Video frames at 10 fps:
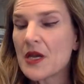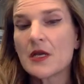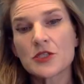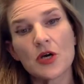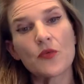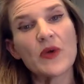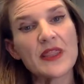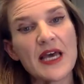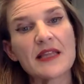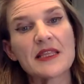So with
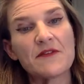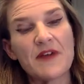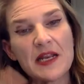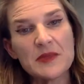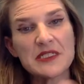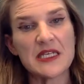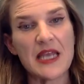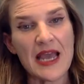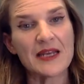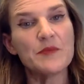that, then vitamin D
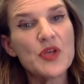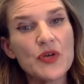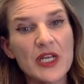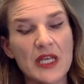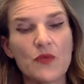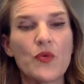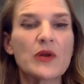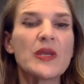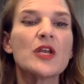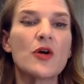and immunity. What do
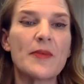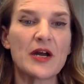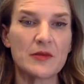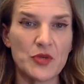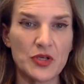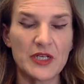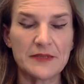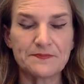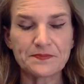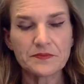we know about immunity?
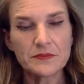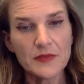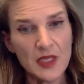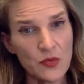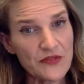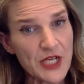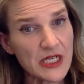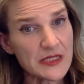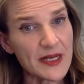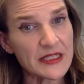And we've
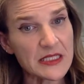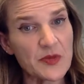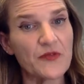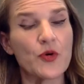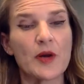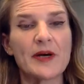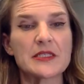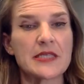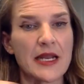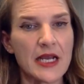talked about this before, about
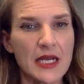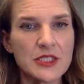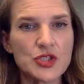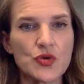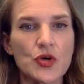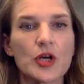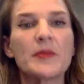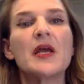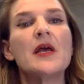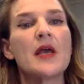cytokine storm
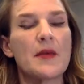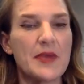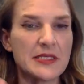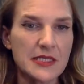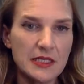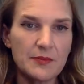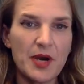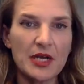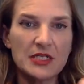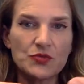and basically
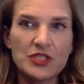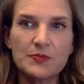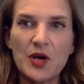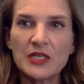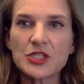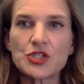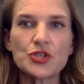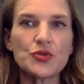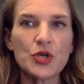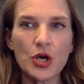body's response
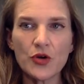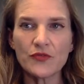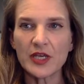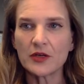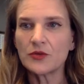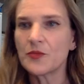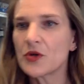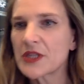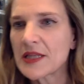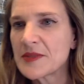to COVID. Oh,
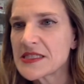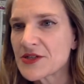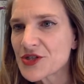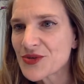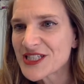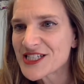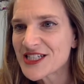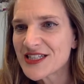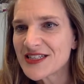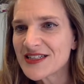hold on, there's a
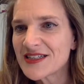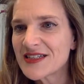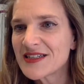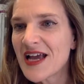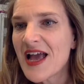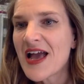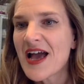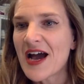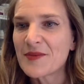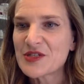question.
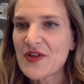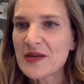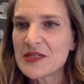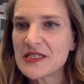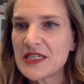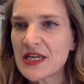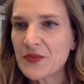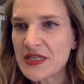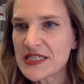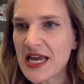How much vitamin D can
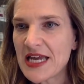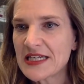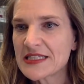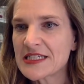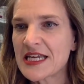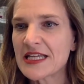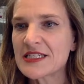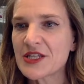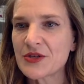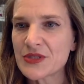we take to get
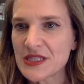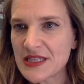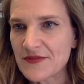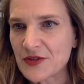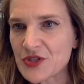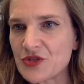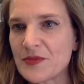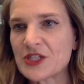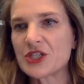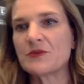to those levels you
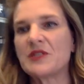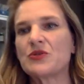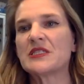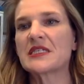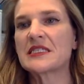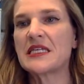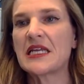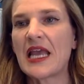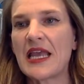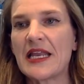mentioned, between 60
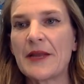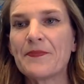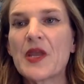and 80?